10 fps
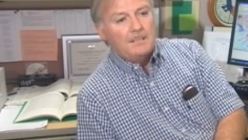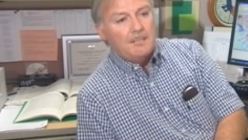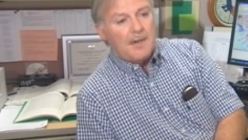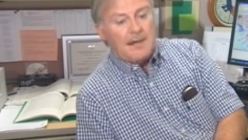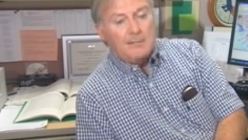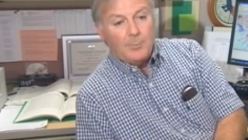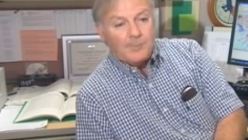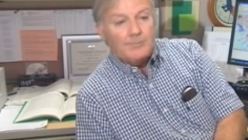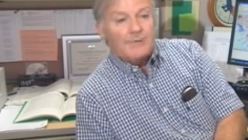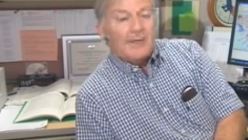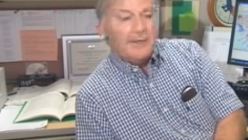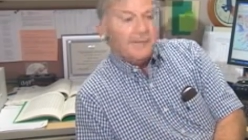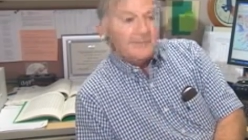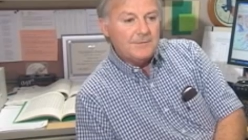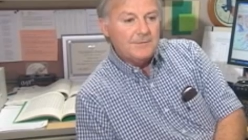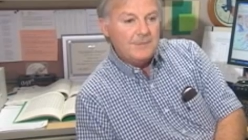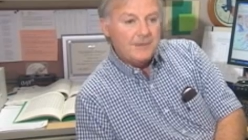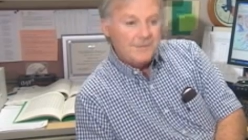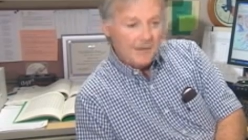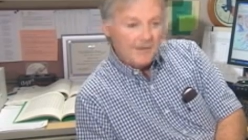But I will say in the
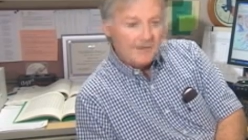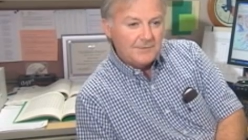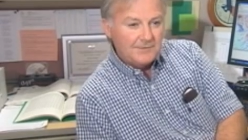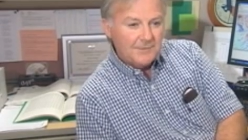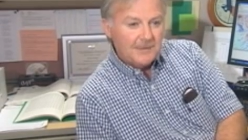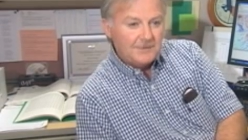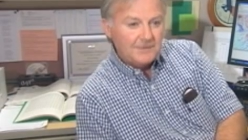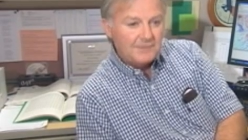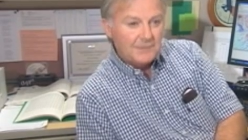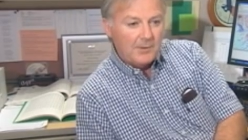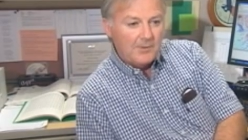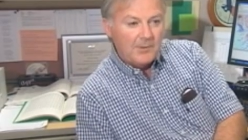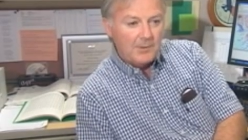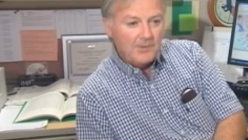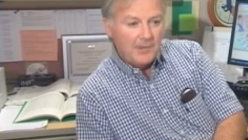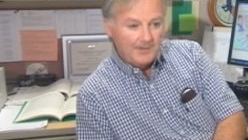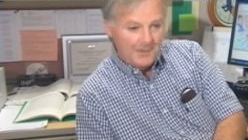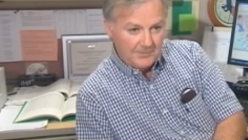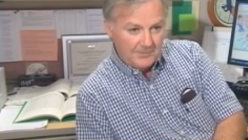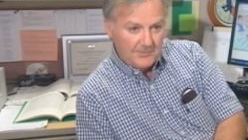six areas of Texas where we have
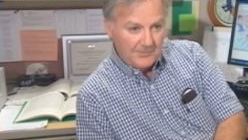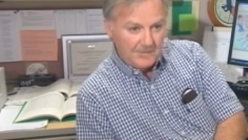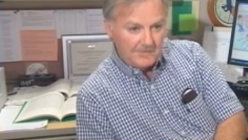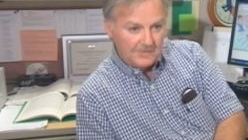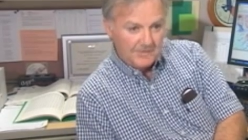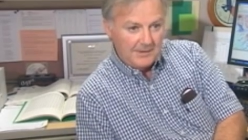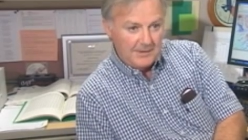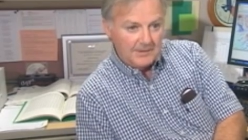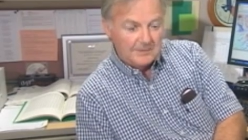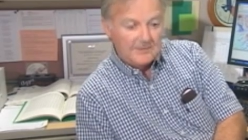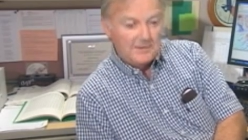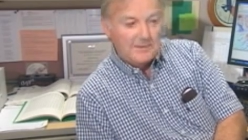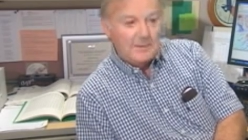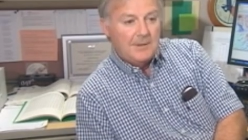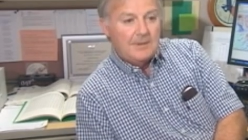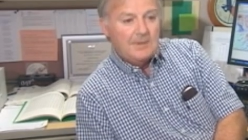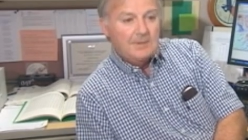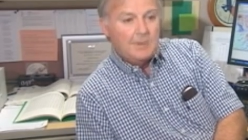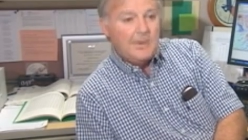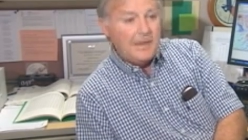been doing cloud seeding,
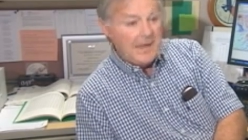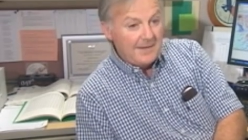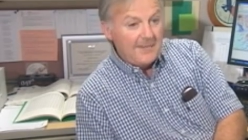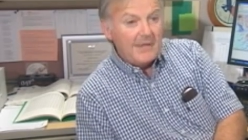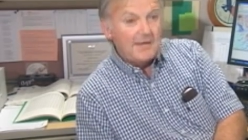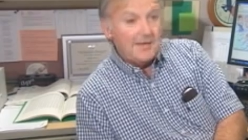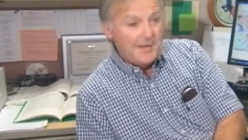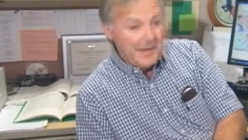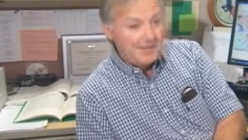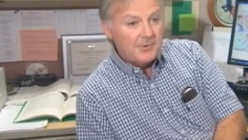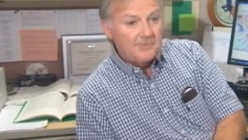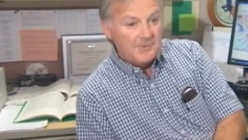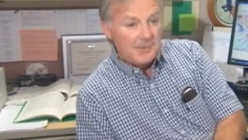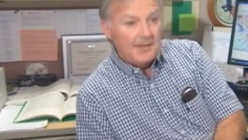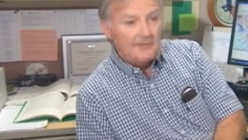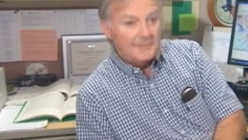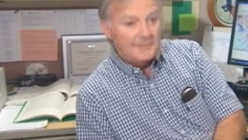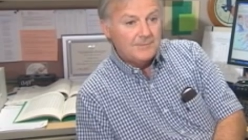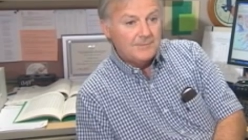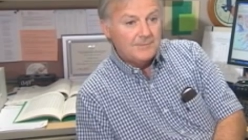we have had a number of
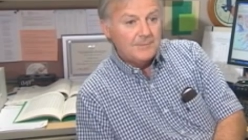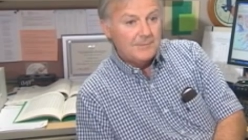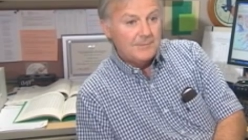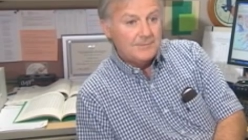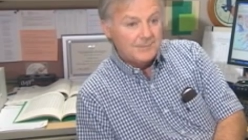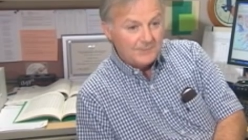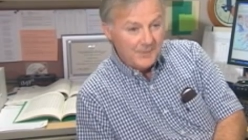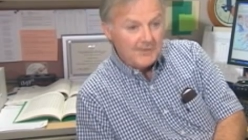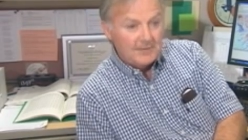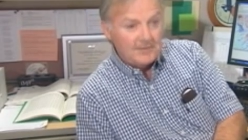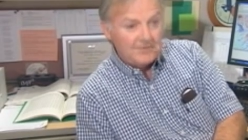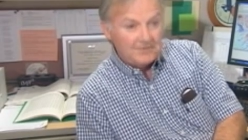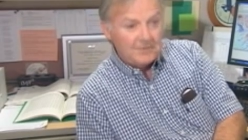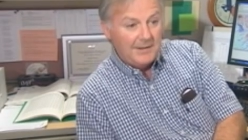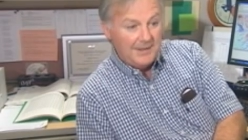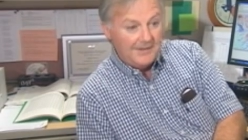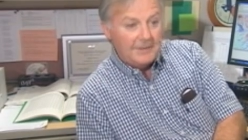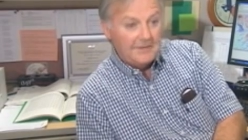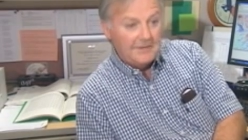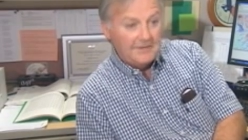occasions to seed them
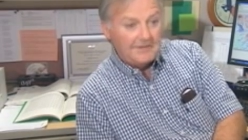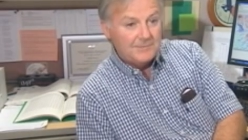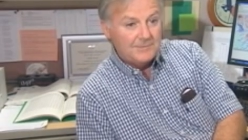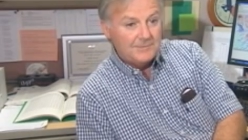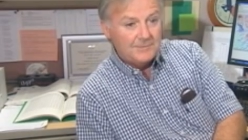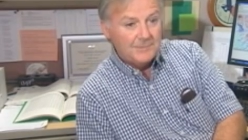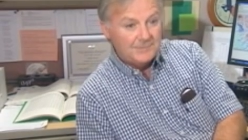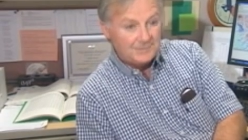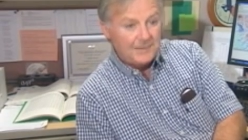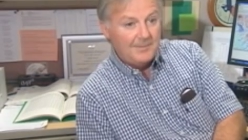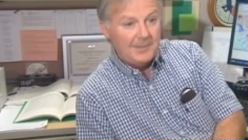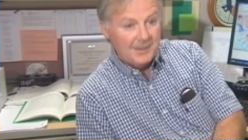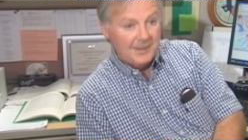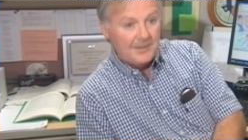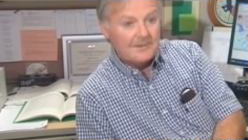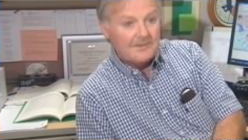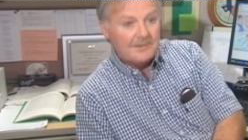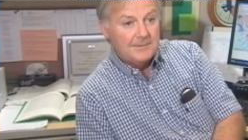even in this extremely hot